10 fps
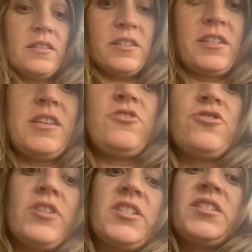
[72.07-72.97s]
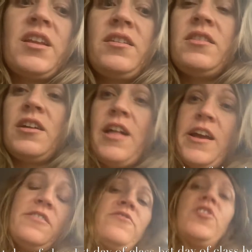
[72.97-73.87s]
the teacher extended the
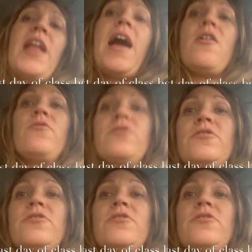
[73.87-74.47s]
class for an hour.